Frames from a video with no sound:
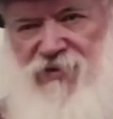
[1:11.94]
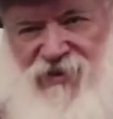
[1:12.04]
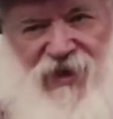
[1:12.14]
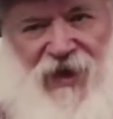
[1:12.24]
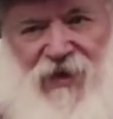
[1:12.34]

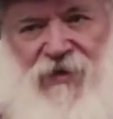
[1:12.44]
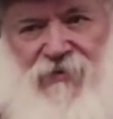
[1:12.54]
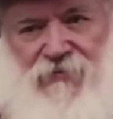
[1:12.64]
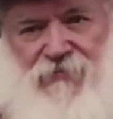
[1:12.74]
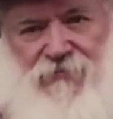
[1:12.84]
Today,
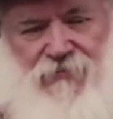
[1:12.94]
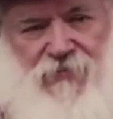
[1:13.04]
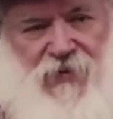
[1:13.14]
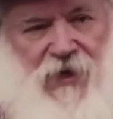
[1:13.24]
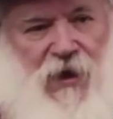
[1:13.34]

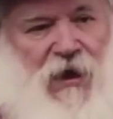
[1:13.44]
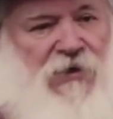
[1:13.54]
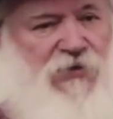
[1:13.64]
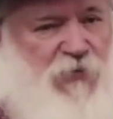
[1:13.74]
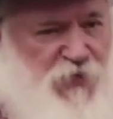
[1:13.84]
under